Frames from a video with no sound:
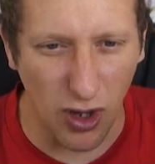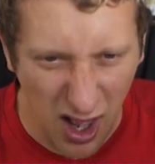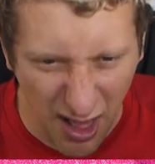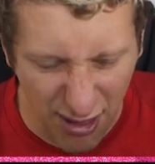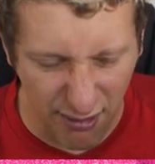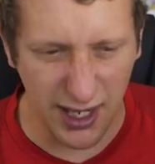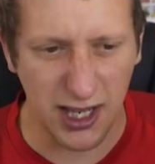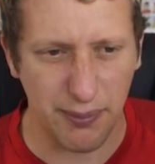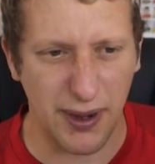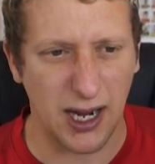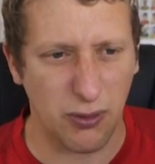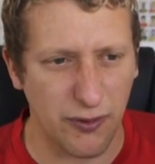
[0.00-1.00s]
that 3 at the
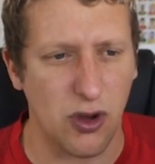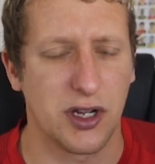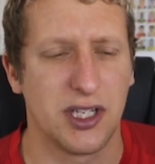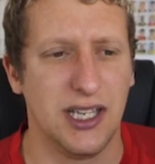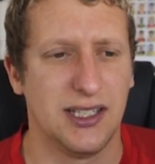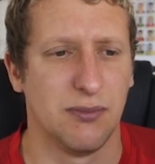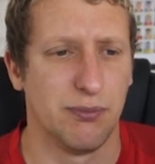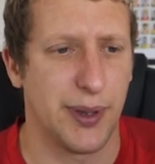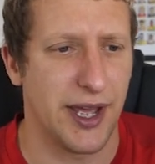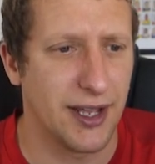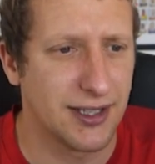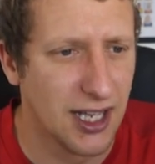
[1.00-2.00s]
back. We've got a decent
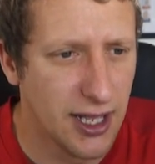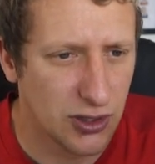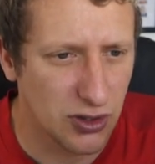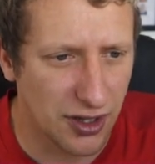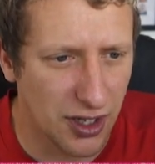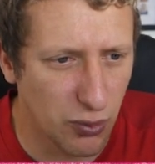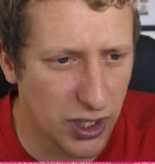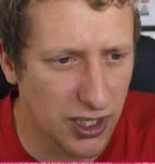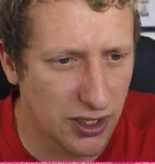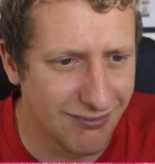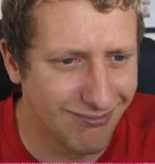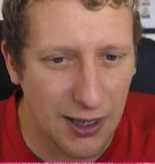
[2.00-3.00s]
base. So I think we
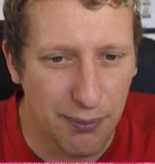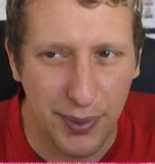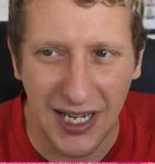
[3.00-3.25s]
can be